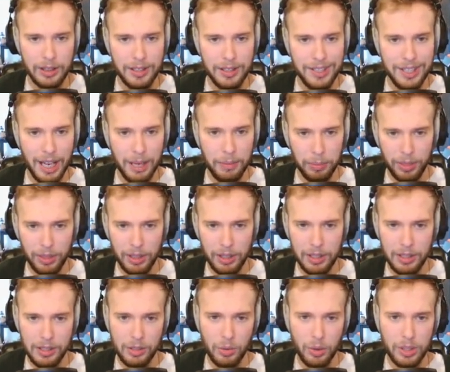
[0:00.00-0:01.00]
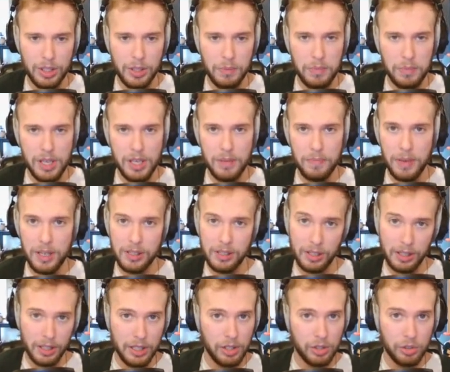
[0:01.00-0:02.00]
depth is going to be
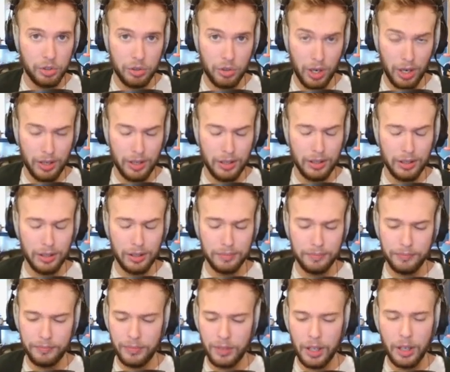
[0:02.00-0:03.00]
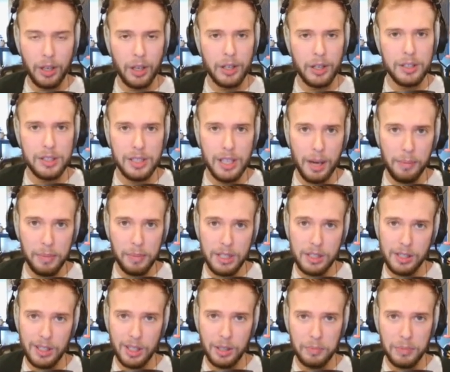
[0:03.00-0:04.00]
basically your depth
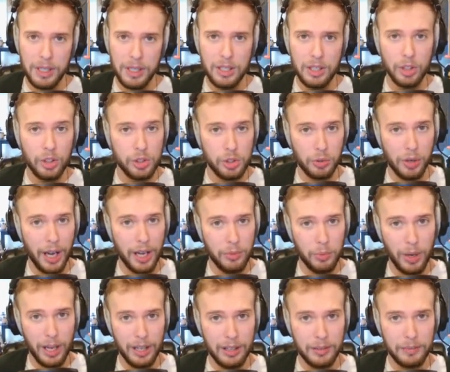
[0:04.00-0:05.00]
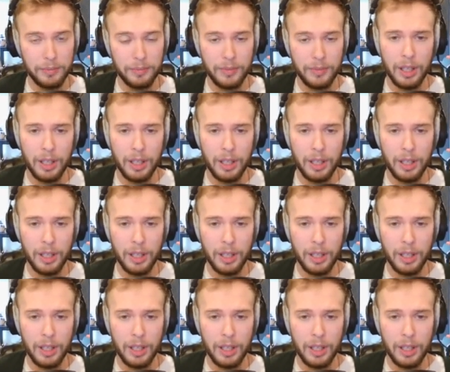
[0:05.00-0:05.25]
is going to be your dry wet.